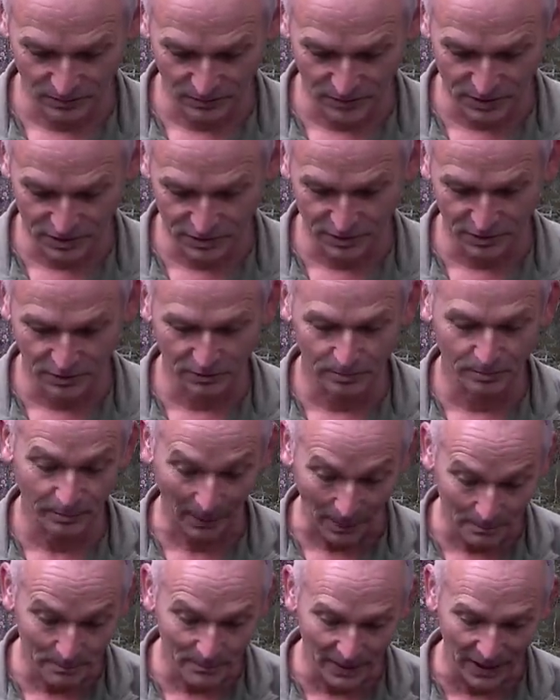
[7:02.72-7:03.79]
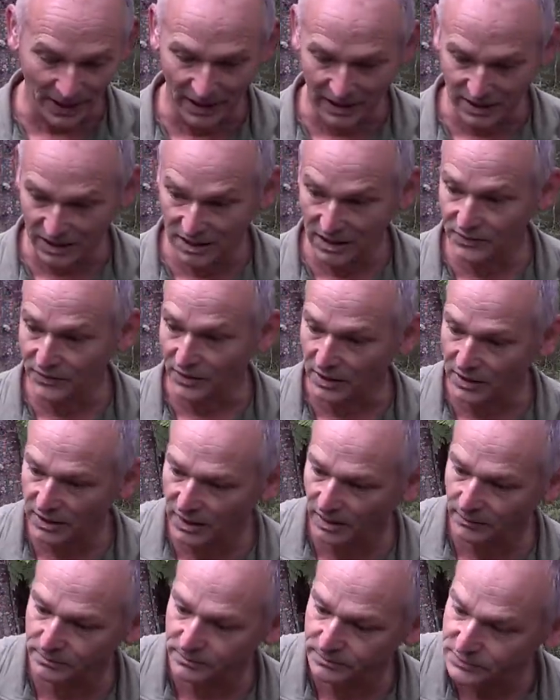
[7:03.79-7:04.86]
little bum bag here that
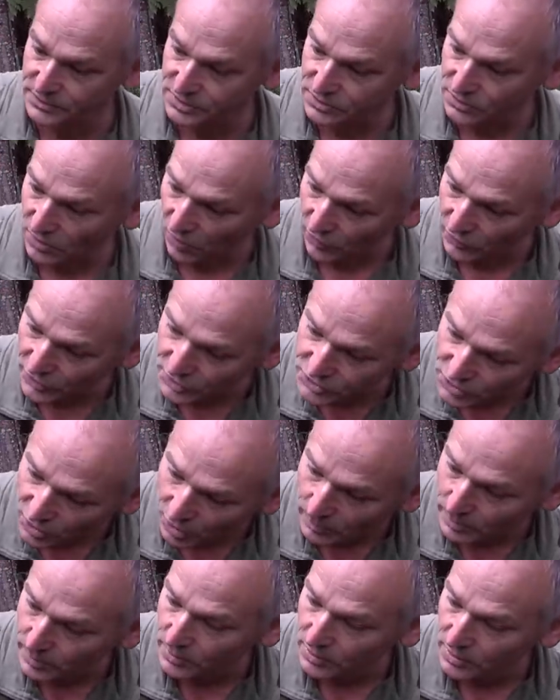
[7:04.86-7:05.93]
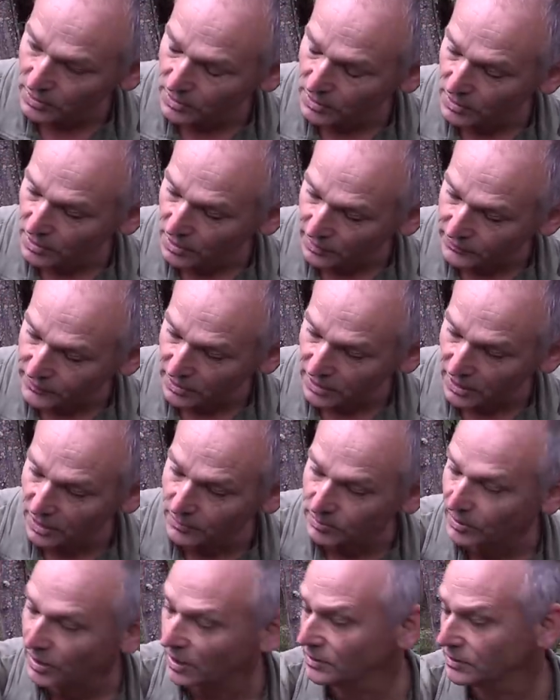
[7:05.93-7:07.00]
comes on the top of your
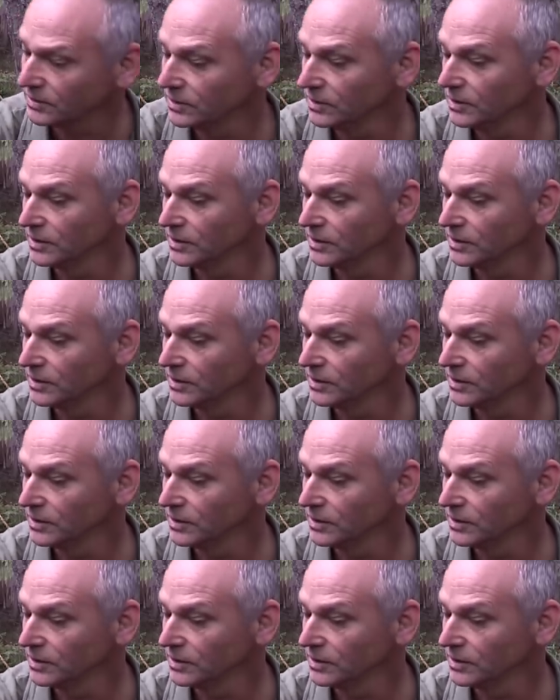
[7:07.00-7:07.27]
Lopro